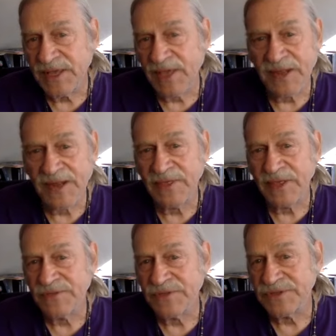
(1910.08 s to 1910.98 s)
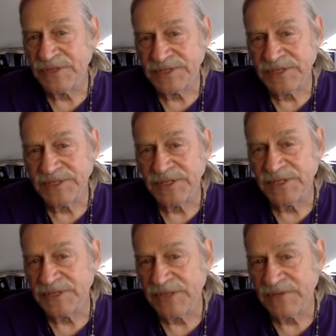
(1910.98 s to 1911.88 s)
and then I think of the 60s and the
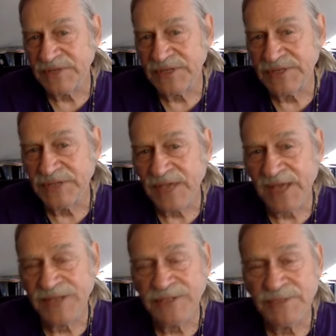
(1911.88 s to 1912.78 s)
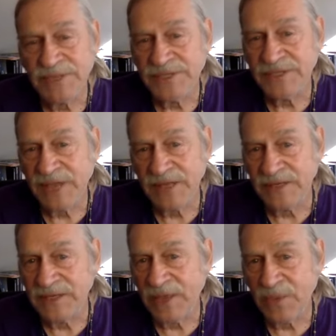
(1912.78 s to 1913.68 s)
70s. And to me, it's night and
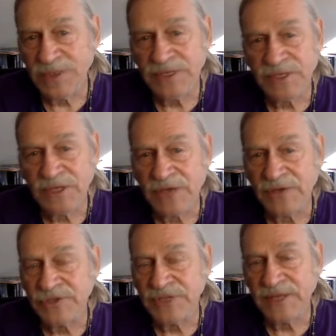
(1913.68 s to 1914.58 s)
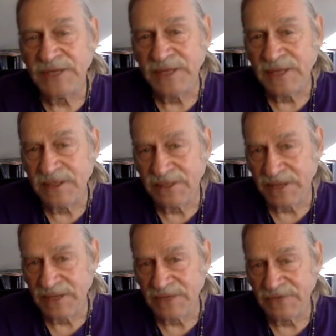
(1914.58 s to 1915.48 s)
day. We didn't understand
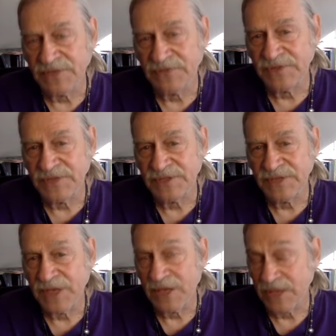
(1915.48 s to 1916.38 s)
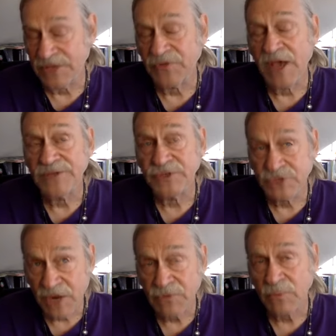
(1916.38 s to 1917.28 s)
anything in the 50s as a
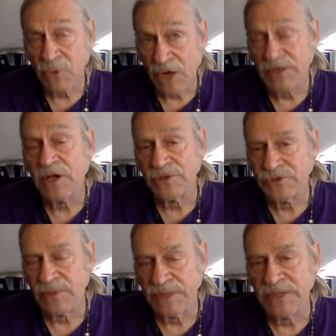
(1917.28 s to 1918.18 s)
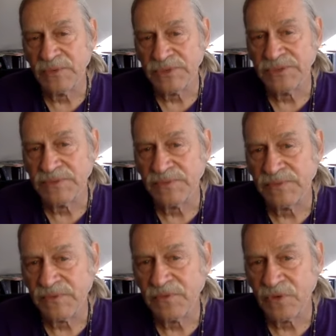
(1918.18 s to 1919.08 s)
general broad culture. I mean, there was,
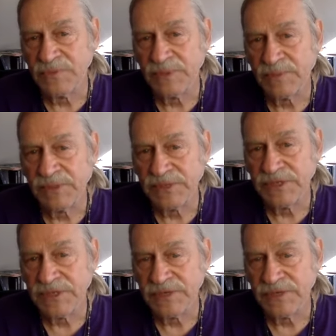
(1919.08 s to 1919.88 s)
of course, people that did